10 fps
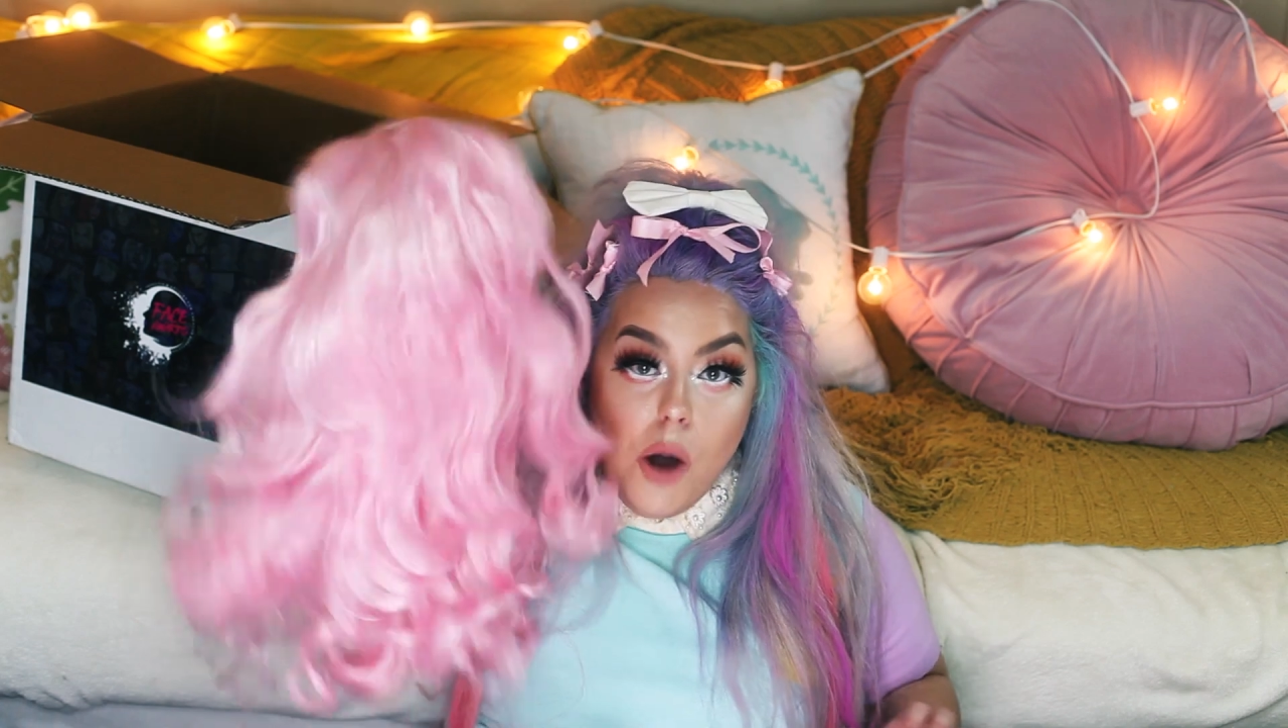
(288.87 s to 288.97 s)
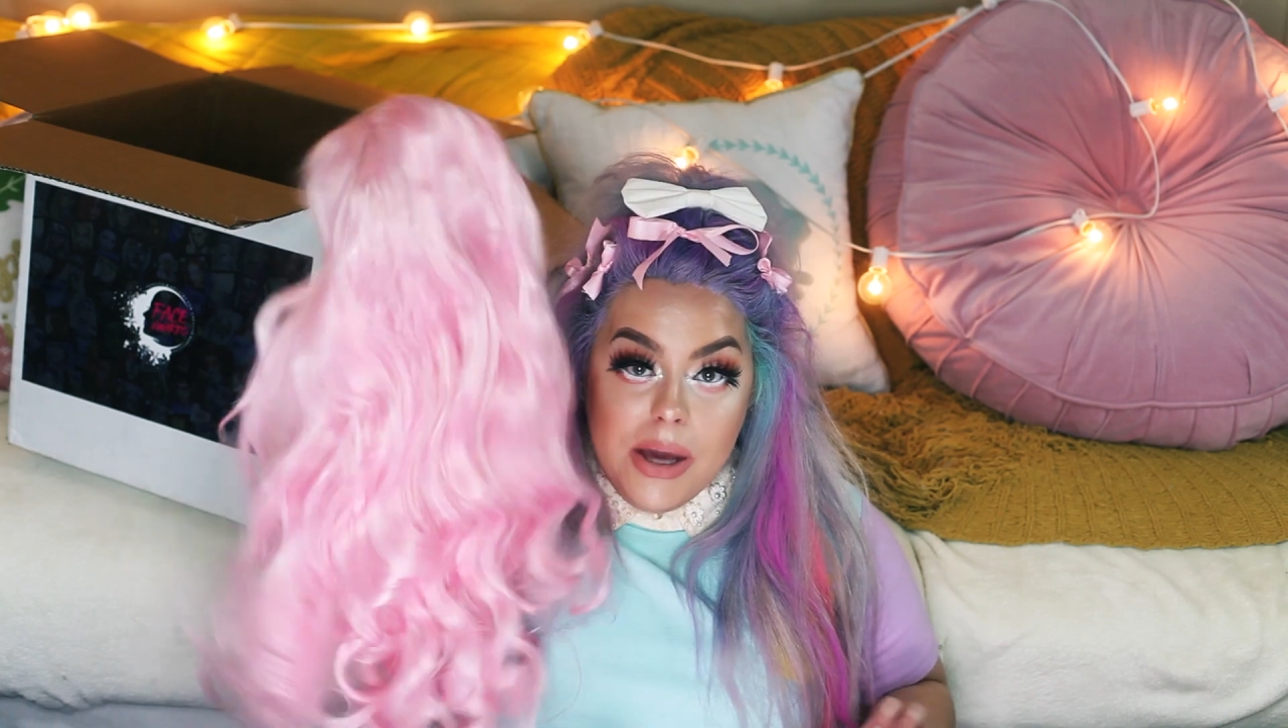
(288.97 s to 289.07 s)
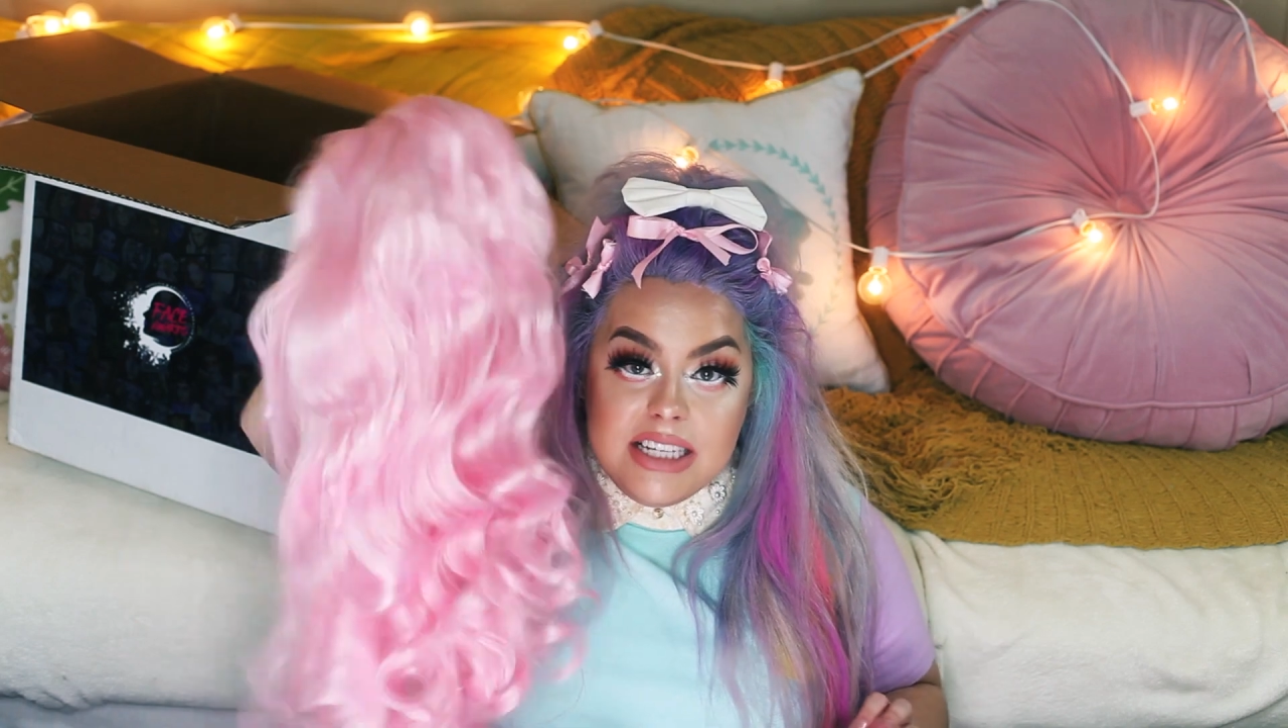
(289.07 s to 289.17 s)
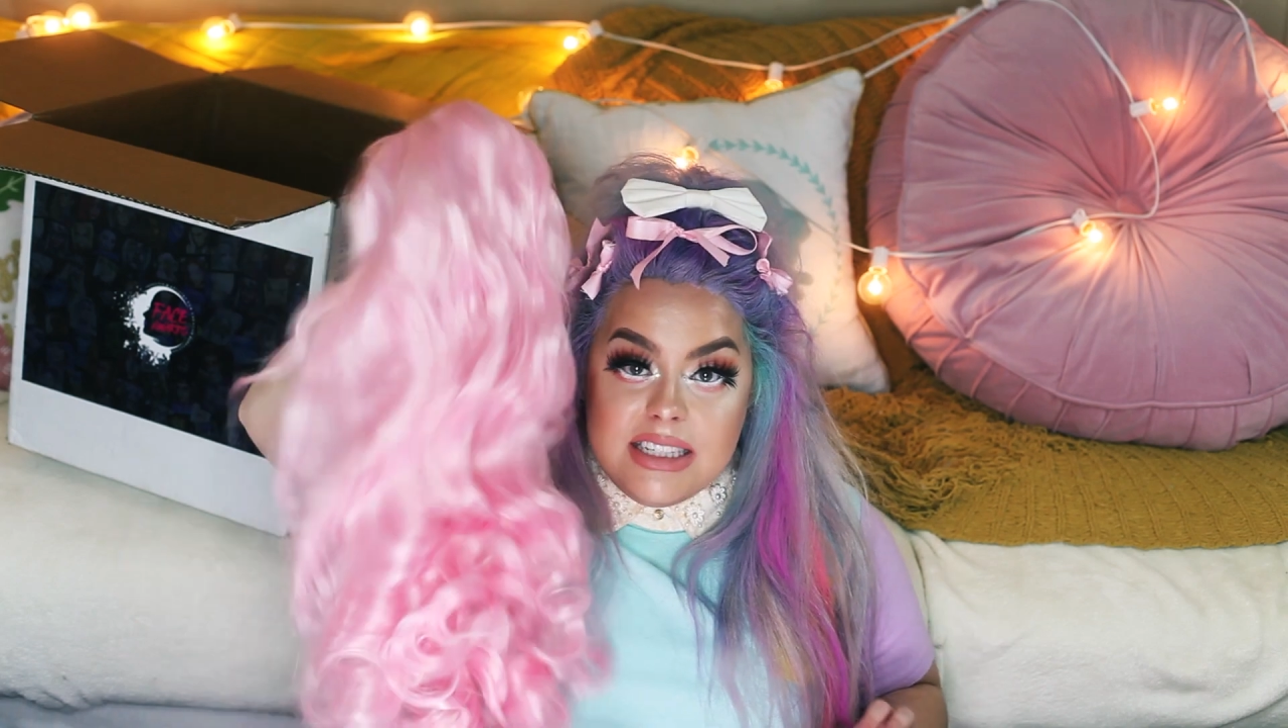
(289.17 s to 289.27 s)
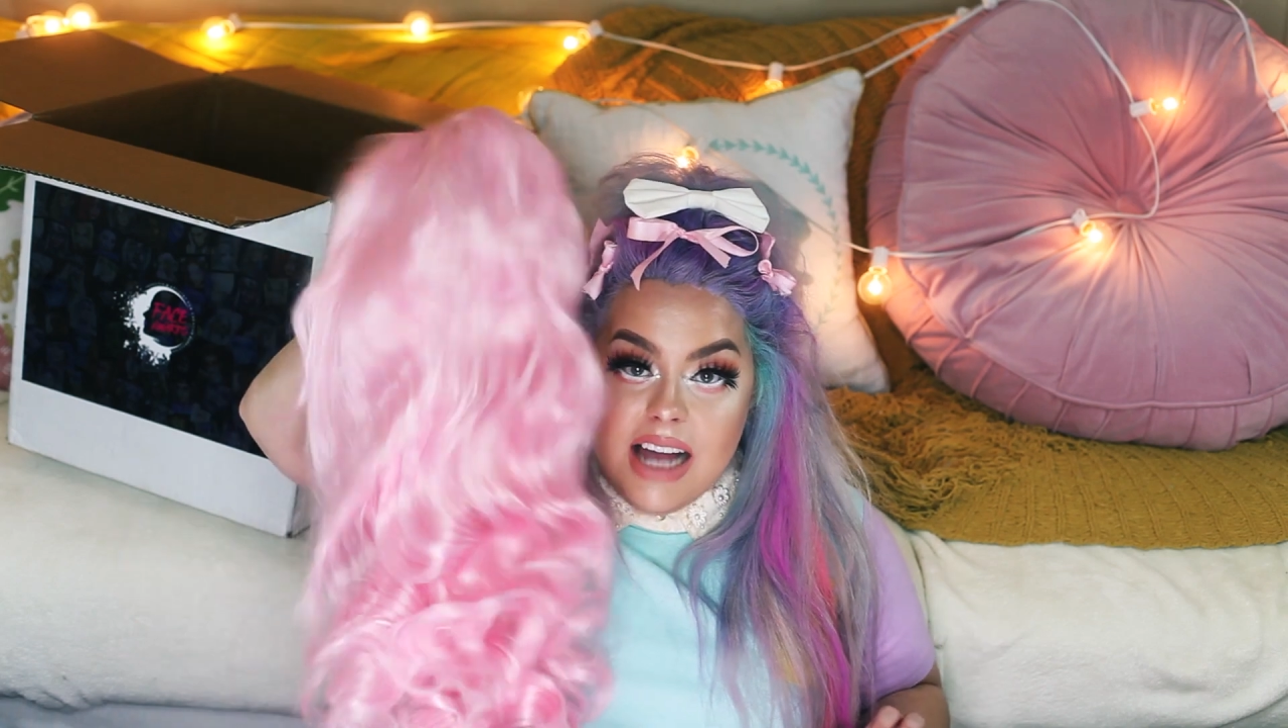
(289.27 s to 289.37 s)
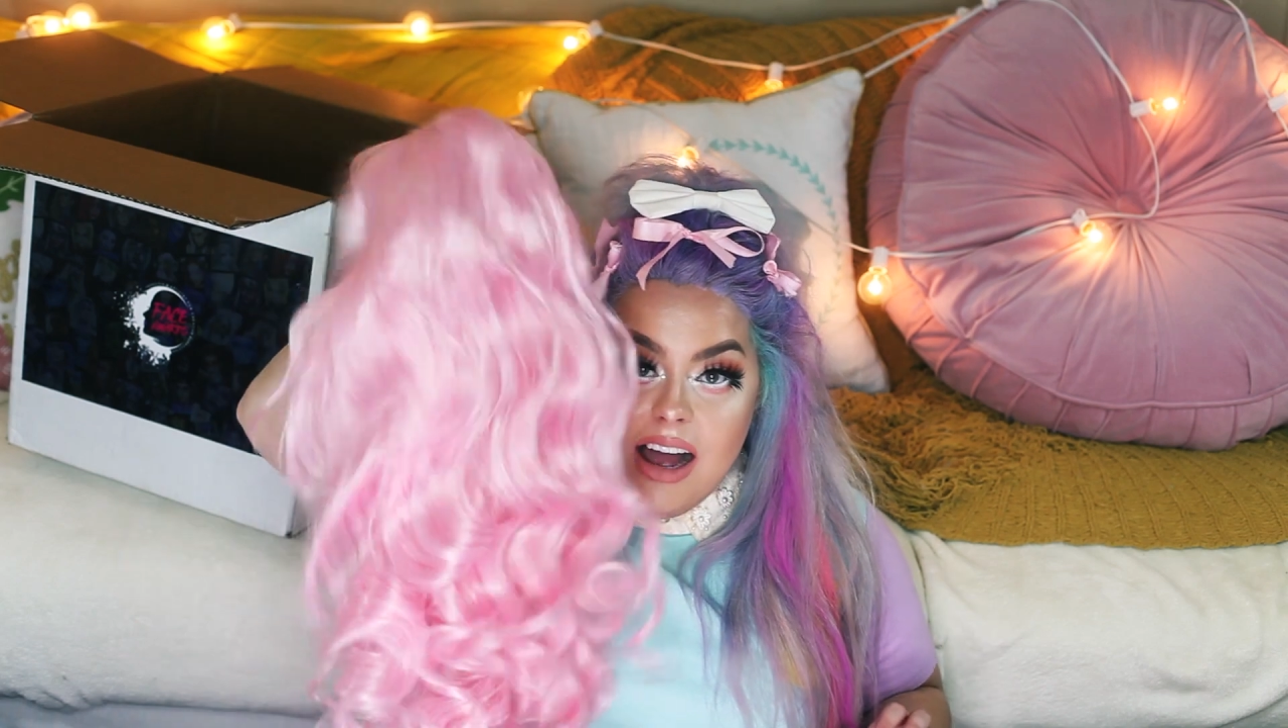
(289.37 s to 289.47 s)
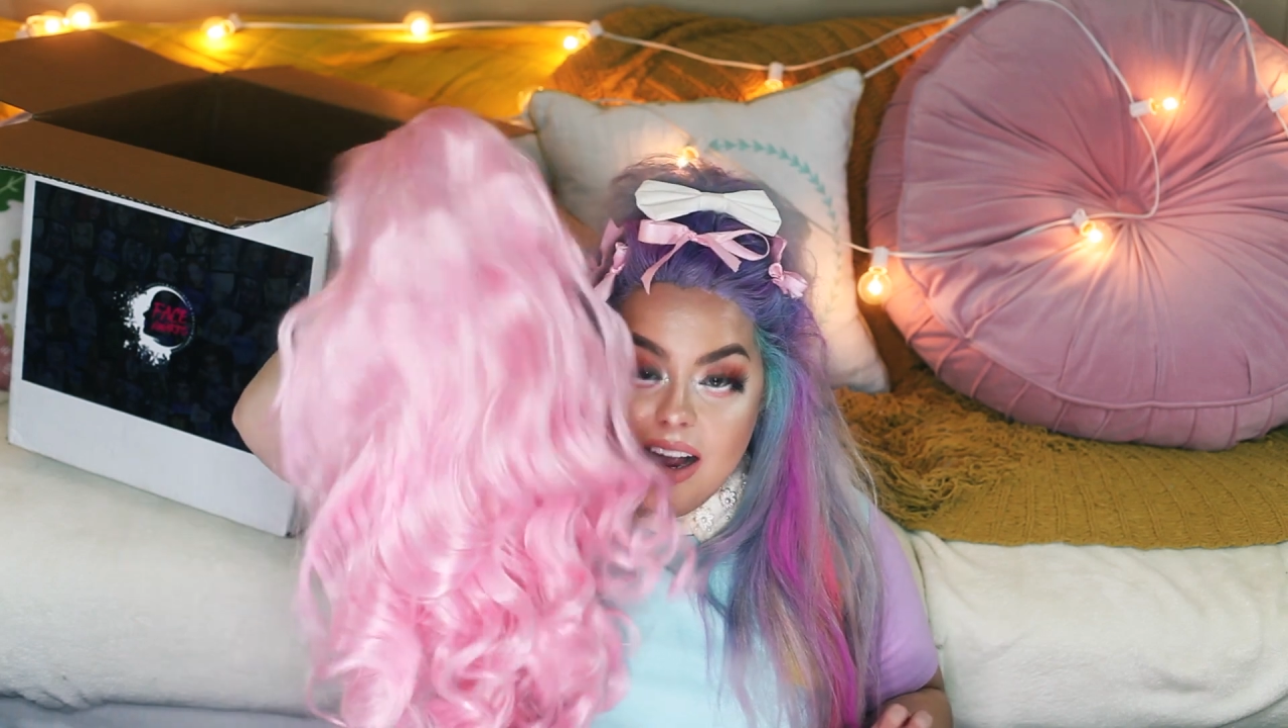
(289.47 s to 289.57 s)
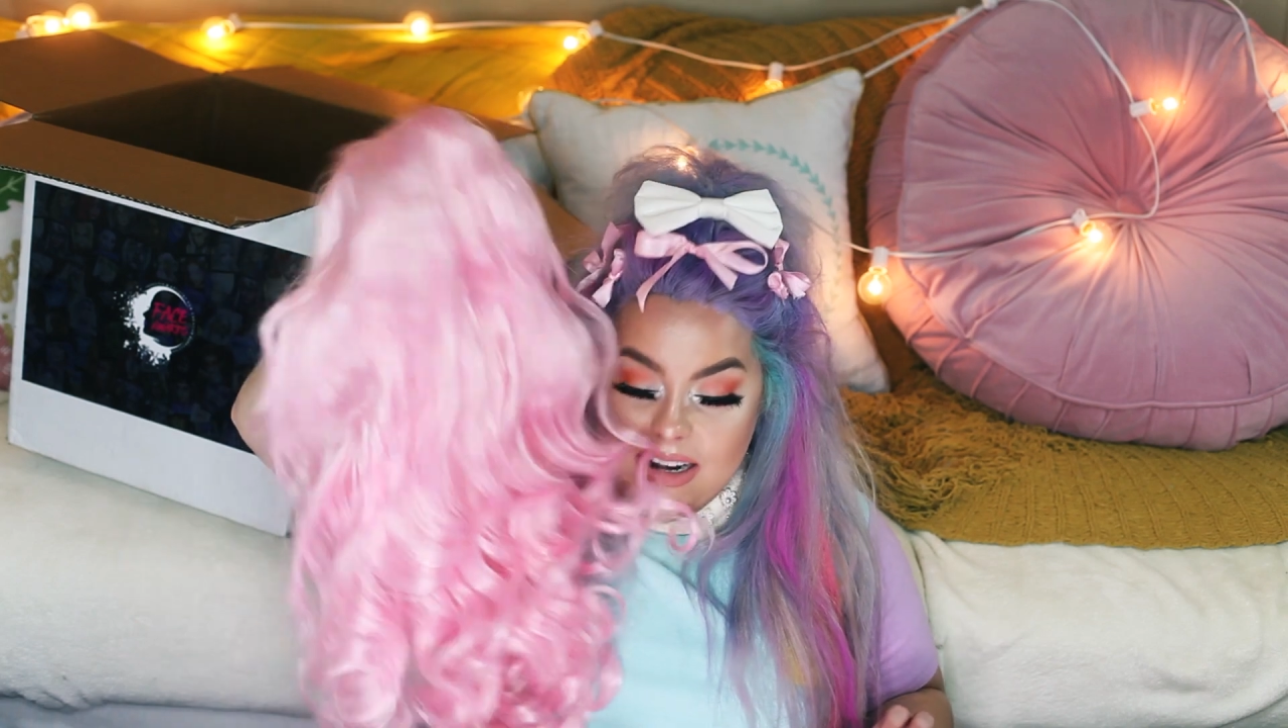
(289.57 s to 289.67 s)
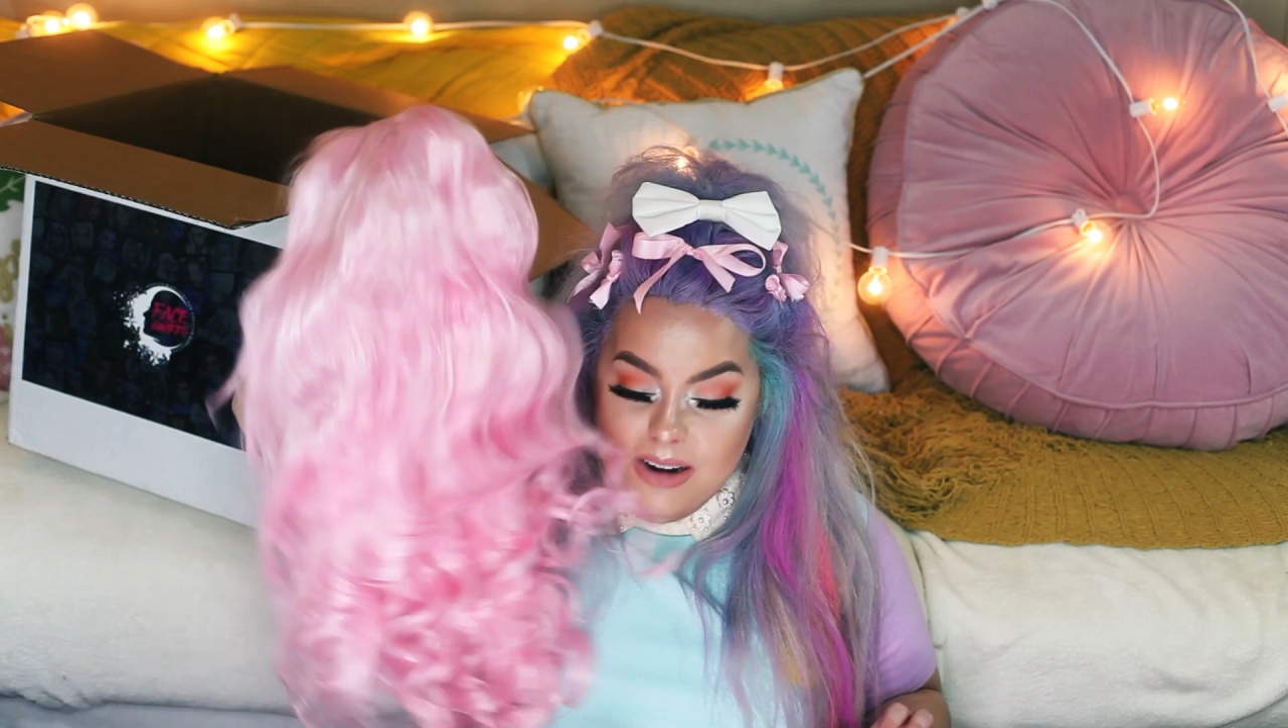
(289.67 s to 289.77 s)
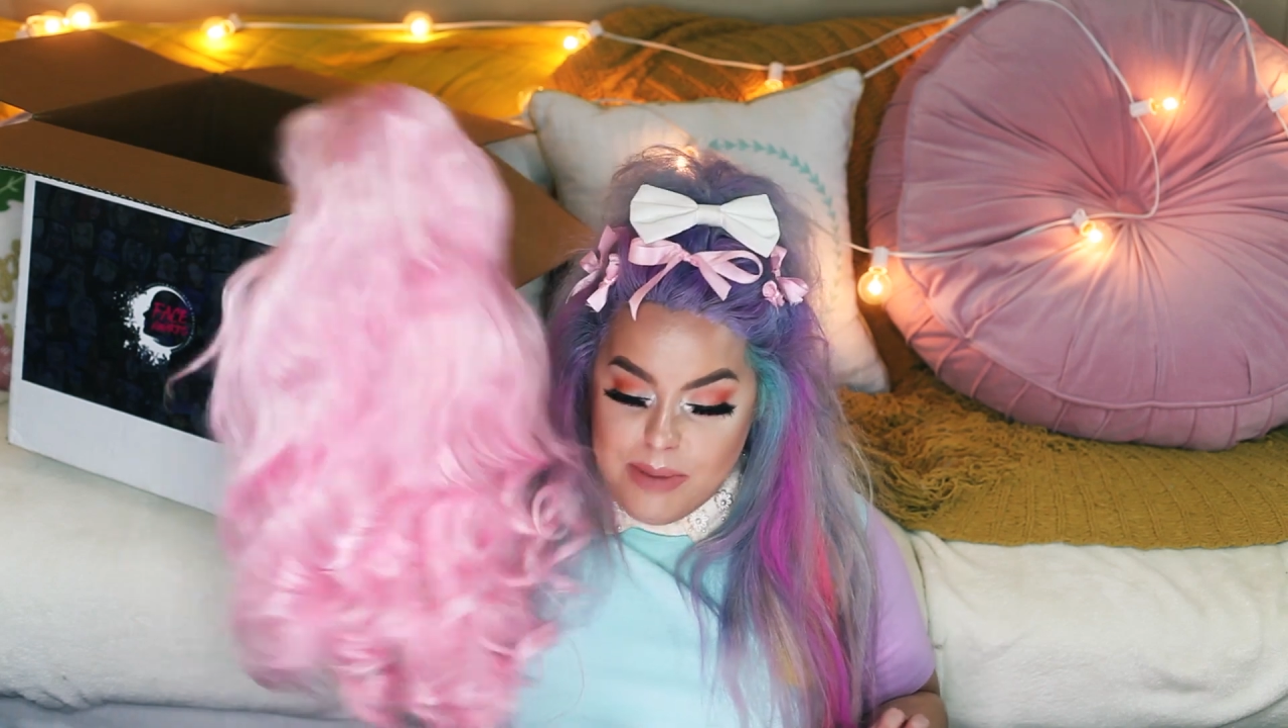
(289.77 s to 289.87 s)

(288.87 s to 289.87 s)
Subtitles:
excited